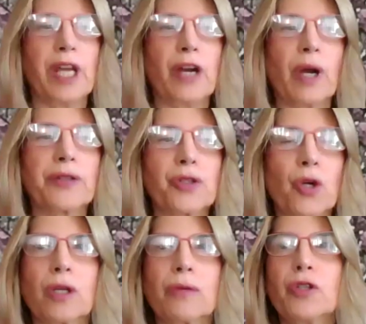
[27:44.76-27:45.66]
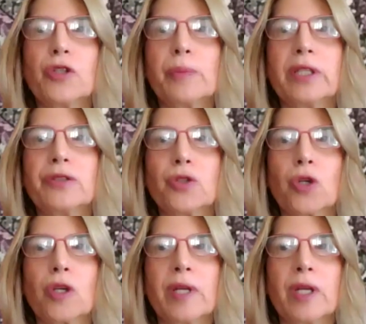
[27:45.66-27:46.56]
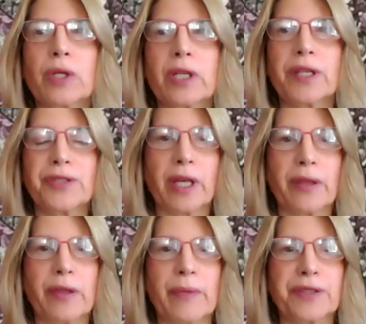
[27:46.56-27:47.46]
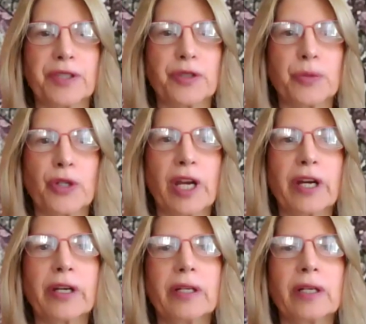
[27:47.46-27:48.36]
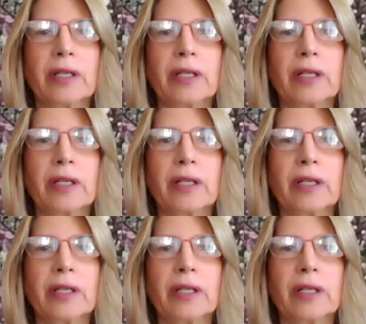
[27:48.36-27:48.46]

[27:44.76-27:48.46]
I'll ask all of you to please join me when I say the message prayer.